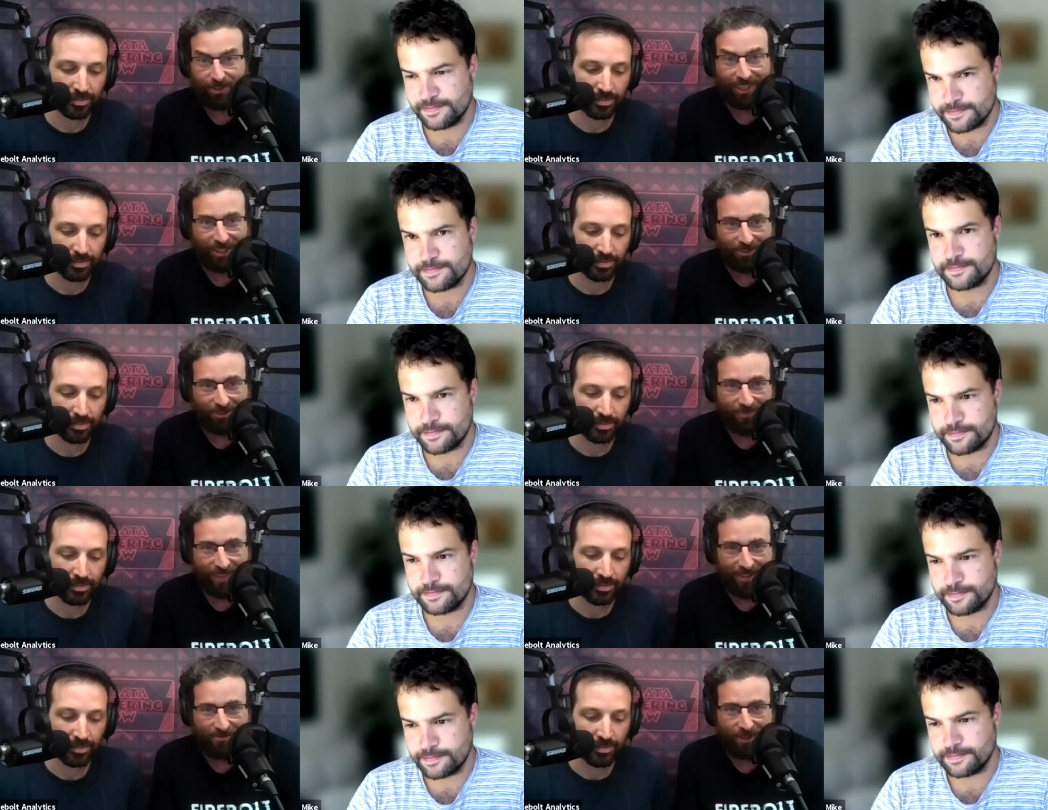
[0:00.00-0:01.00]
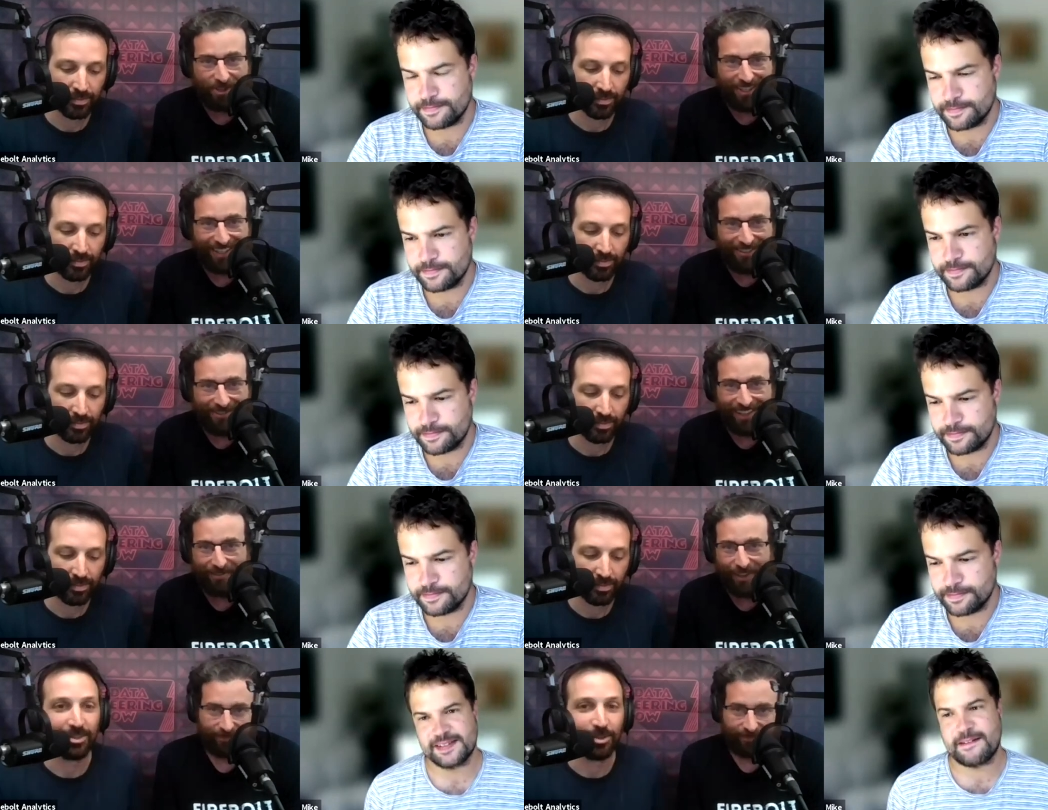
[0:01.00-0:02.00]
Speaker 1: Always,
Speaker 2: always great to, to see you.
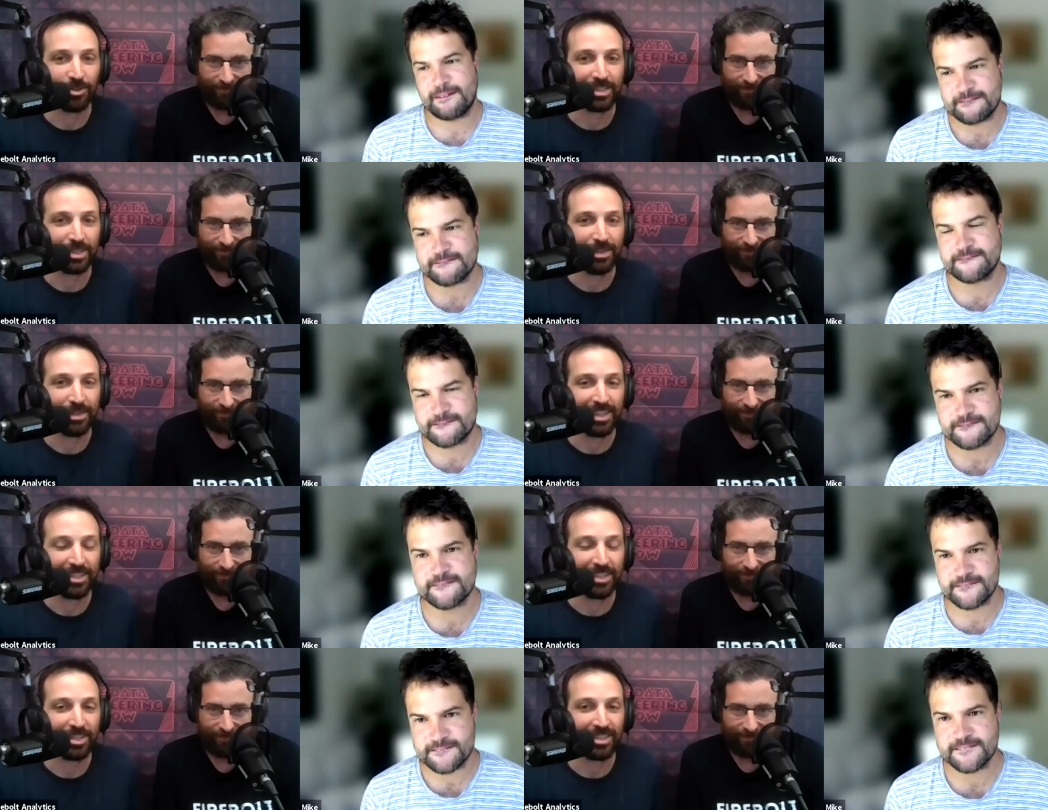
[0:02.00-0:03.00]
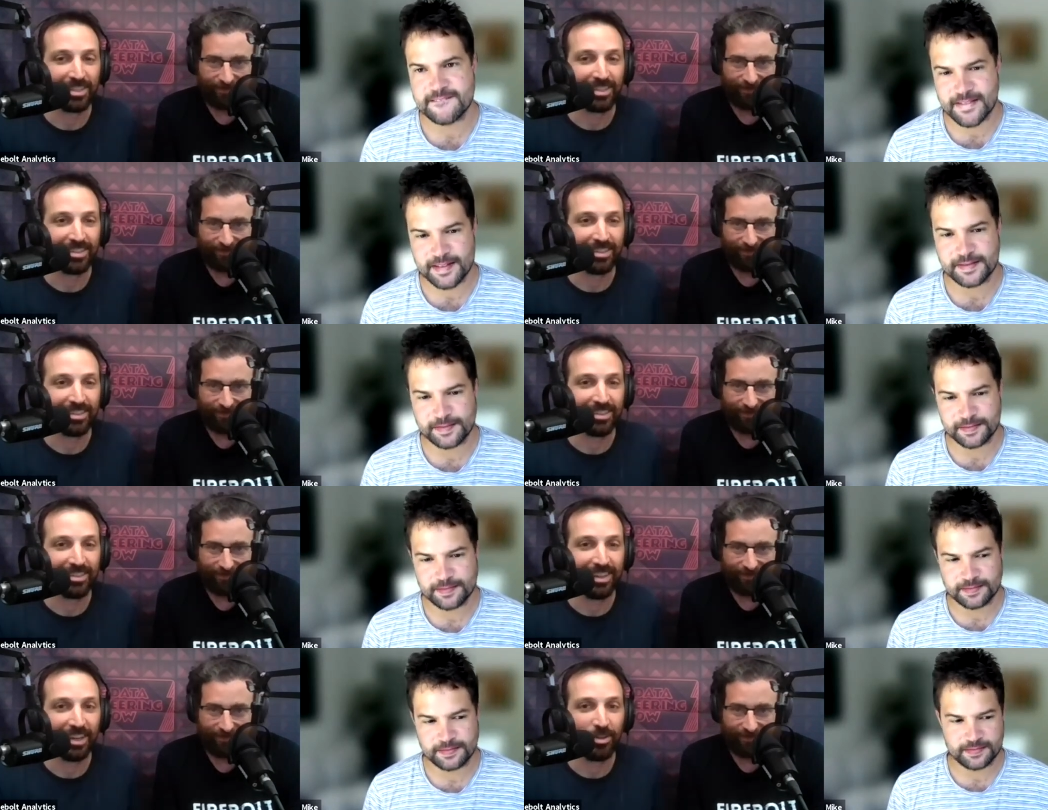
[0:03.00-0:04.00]
And congrats on being you know, part of the success of Substack.
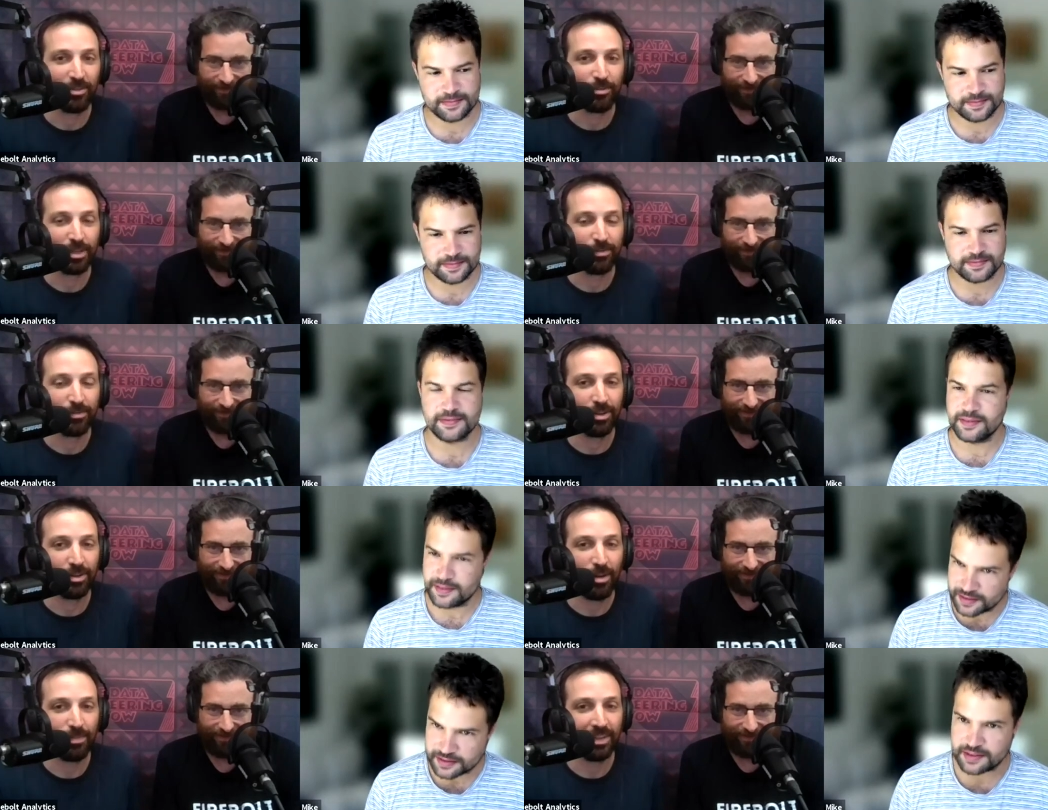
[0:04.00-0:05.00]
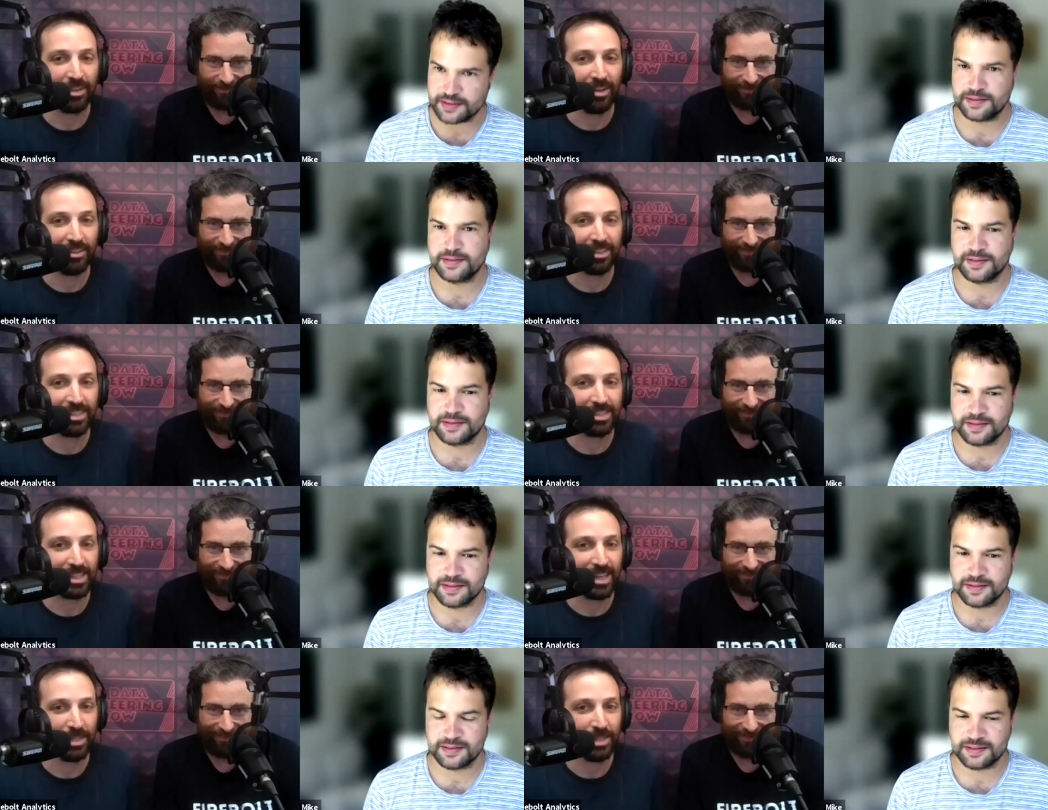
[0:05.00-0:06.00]
So let's keep in touch and thank you
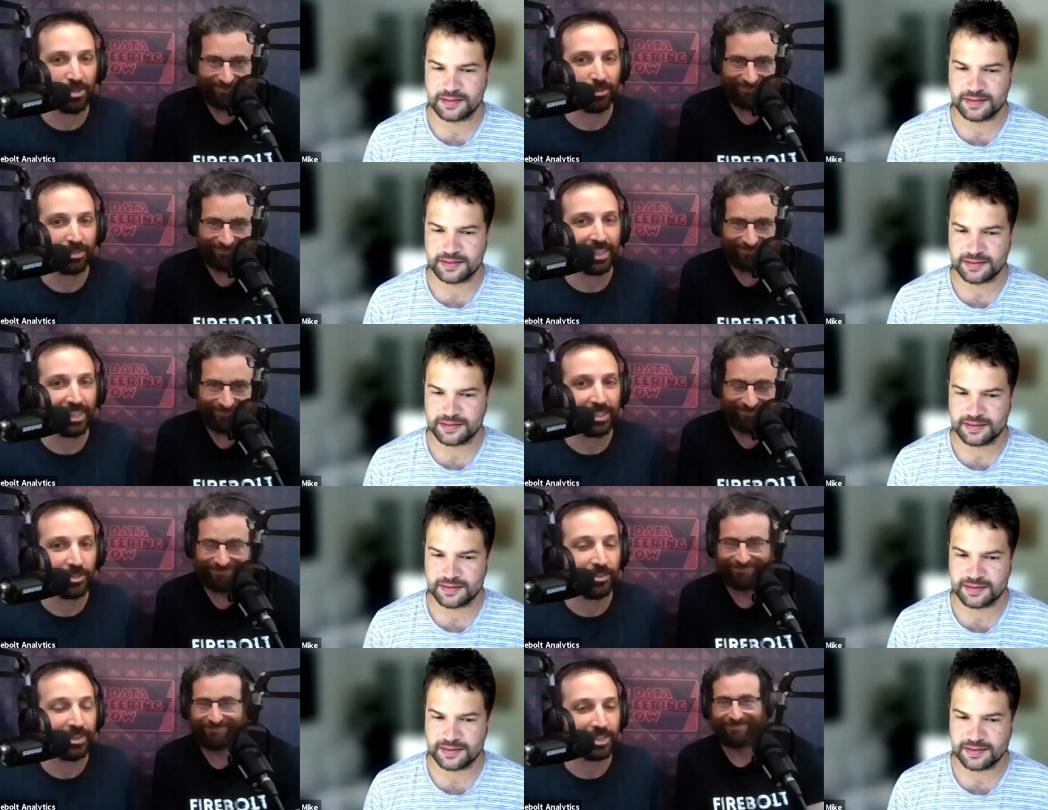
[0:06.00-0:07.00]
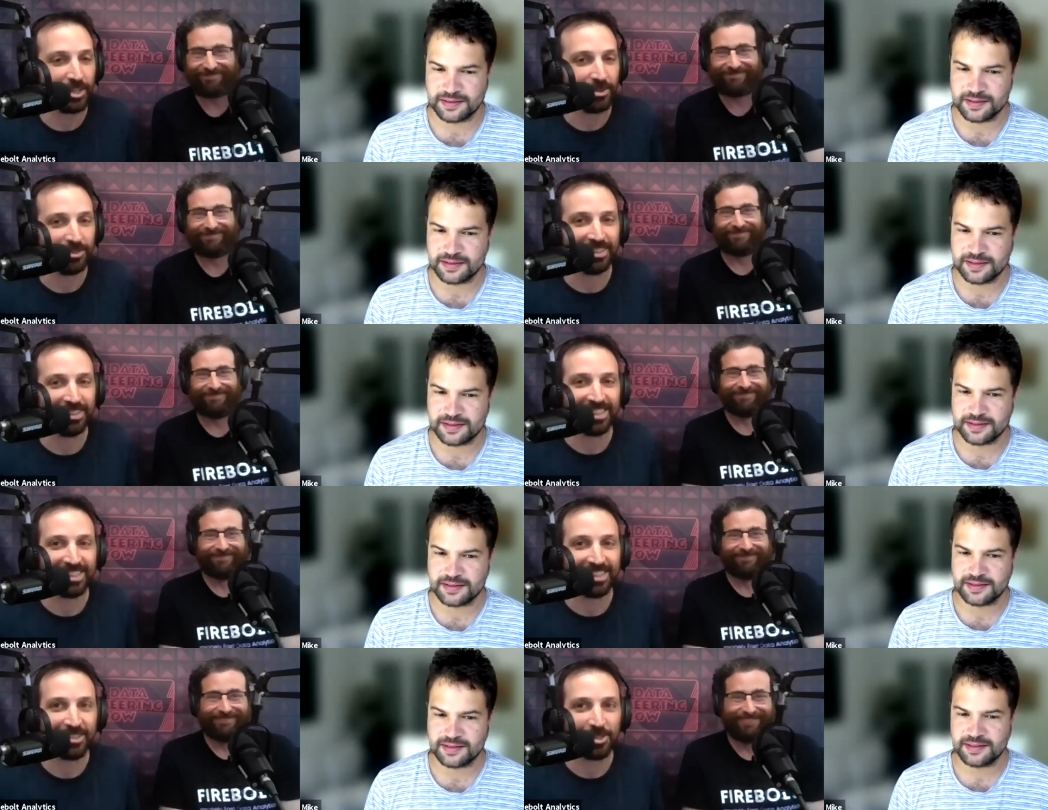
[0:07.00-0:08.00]
everybody for hopping on this episode of the
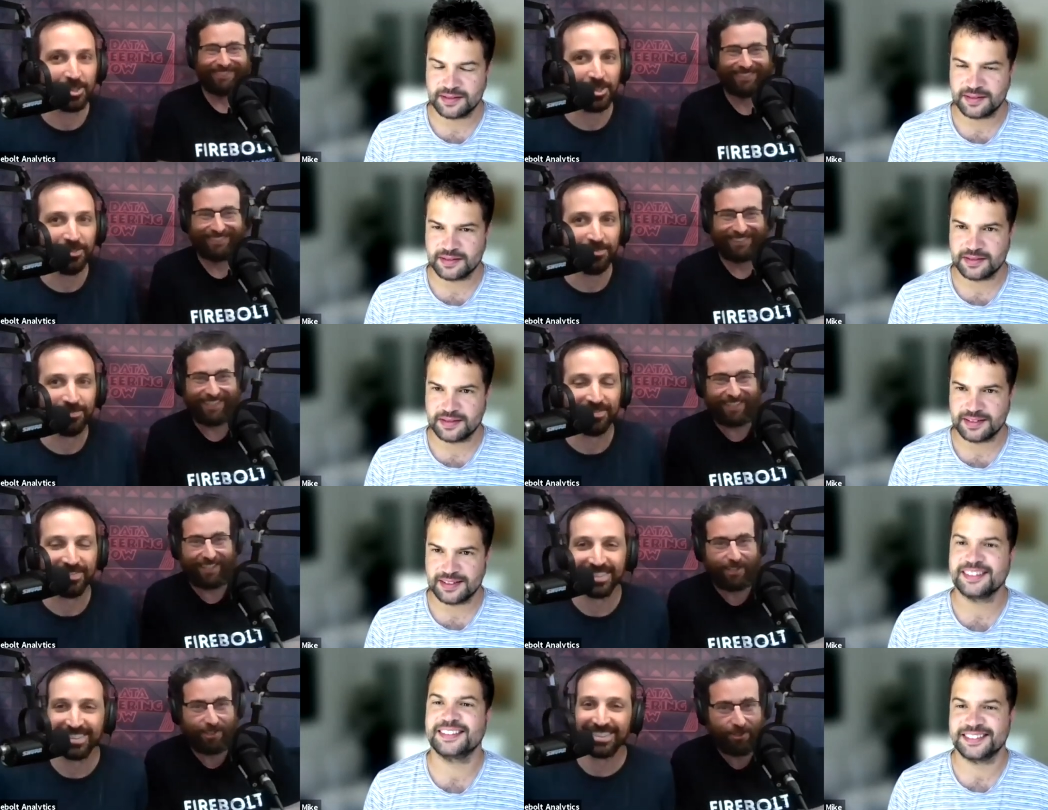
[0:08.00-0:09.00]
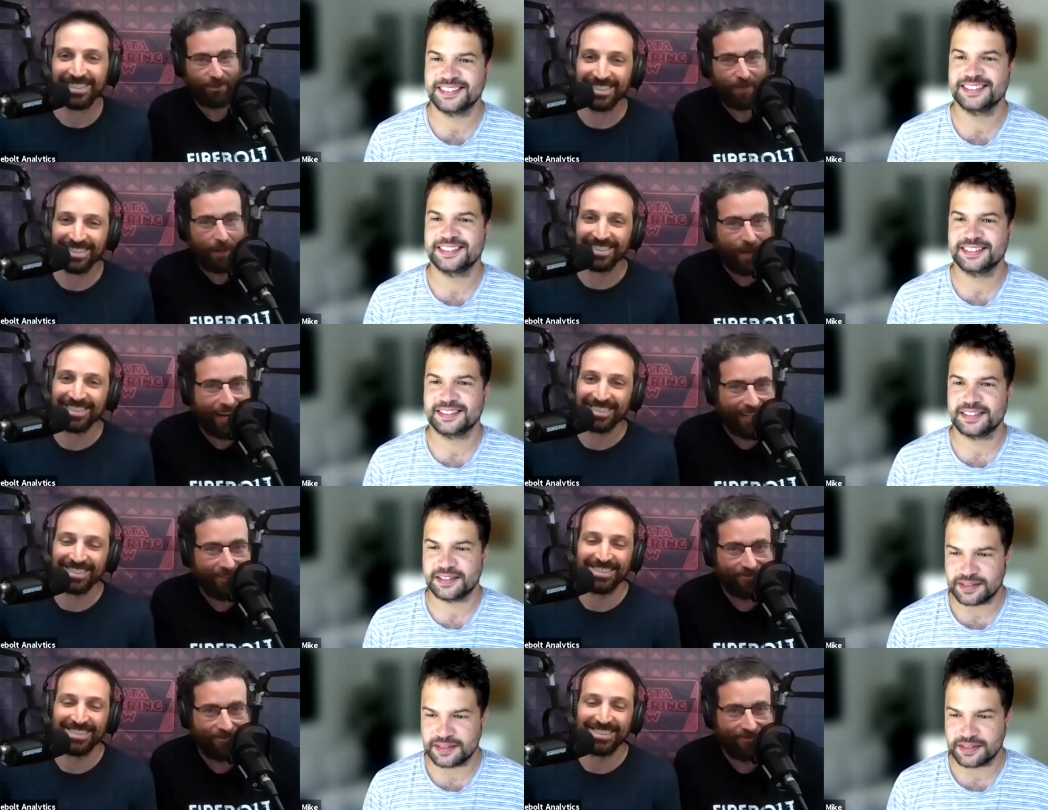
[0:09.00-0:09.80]
Engineering Show. See you soon.
Speaker 1: See you soon. Bye